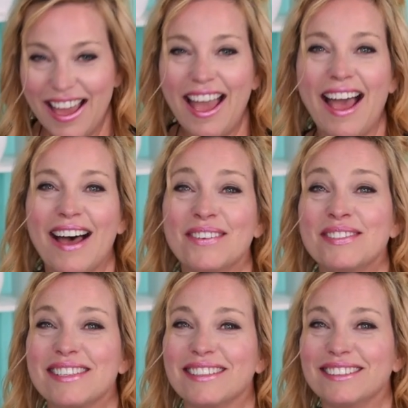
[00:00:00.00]

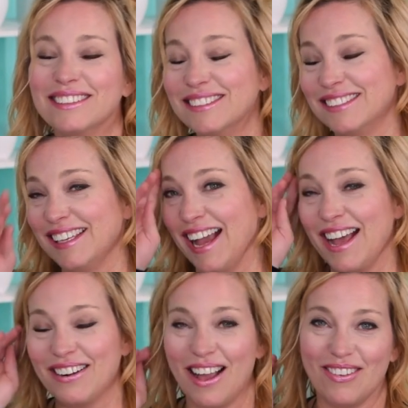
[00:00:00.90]
Absolutely. I
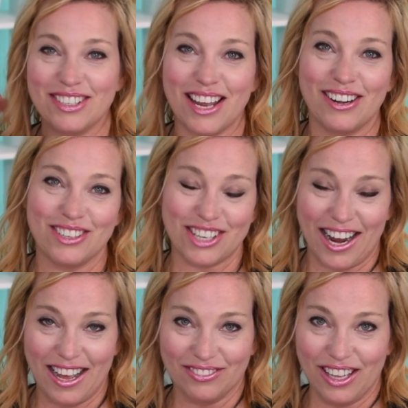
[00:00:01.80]
don't know how much energy I
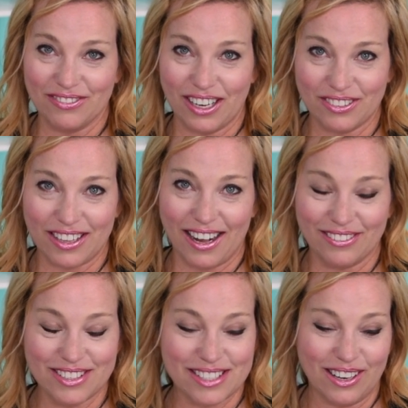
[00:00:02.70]
have left after that. I
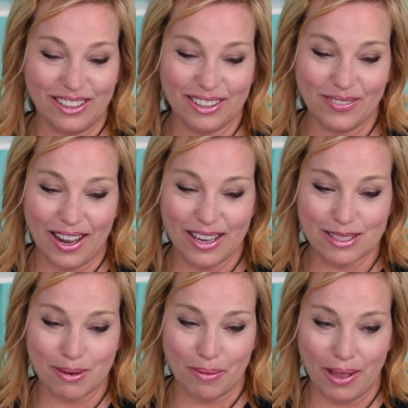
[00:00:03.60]
was telling my
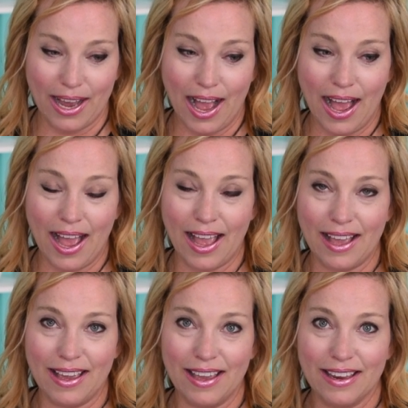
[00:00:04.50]
husband, I'm like,
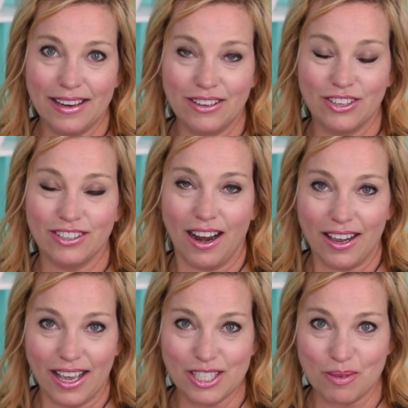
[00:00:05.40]
I could
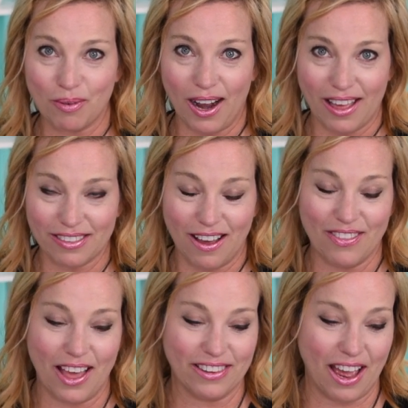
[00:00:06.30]
not catch a breath on
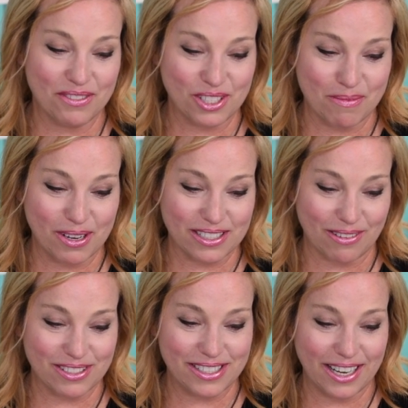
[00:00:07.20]
that live stream because I
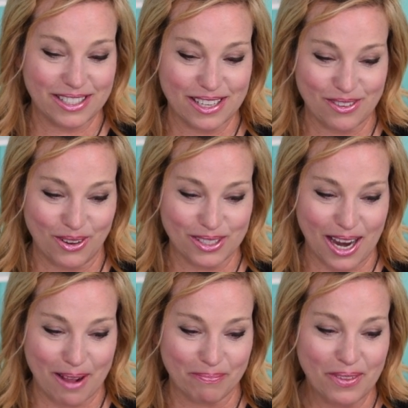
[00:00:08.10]
was dancing the whole
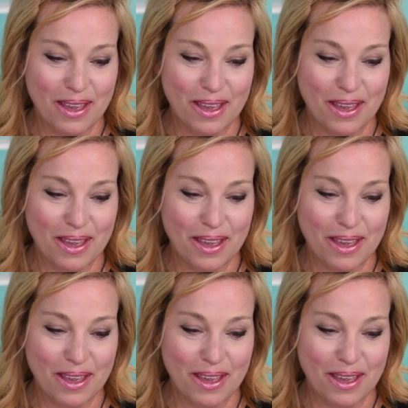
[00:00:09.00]
time.